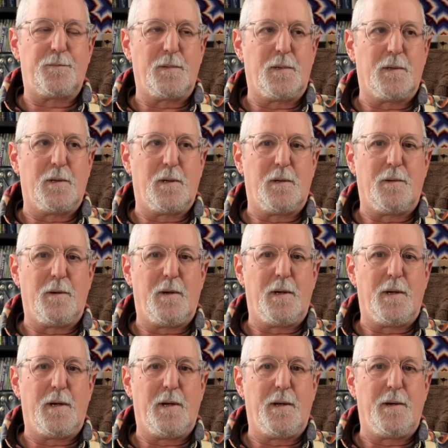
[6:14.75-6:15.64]

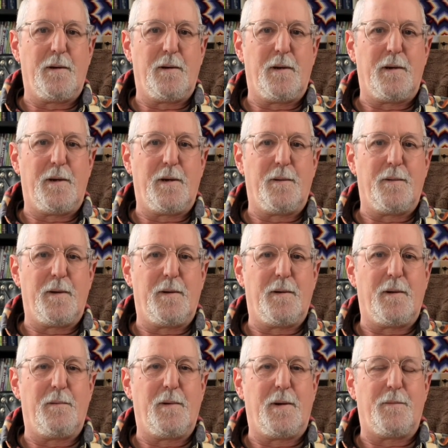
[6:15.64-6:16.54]
an
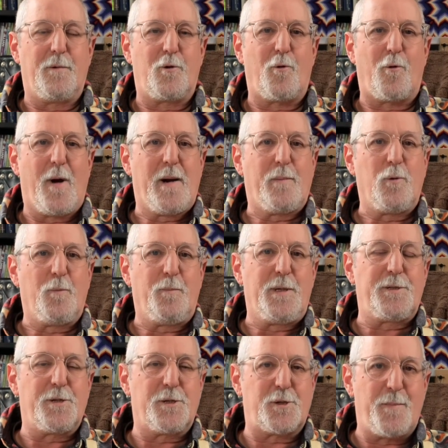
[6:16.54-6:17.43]
incredible
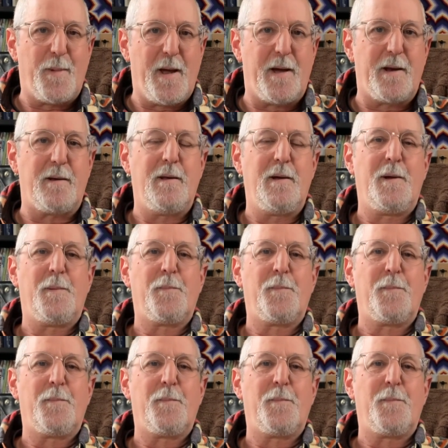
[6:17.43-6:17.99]
businessman,